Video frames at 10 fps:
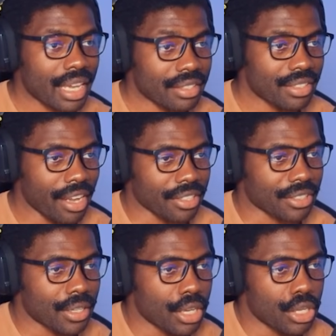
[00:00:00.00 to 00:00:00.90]
It's
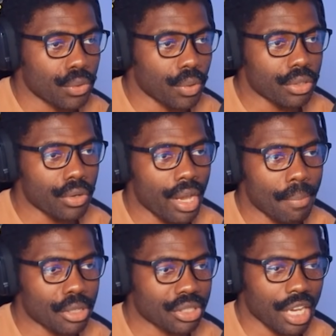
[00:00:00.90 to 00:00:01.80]
nice. You want to know how
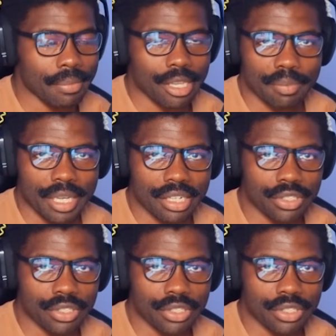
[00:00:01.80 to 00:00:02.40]
much time I spent into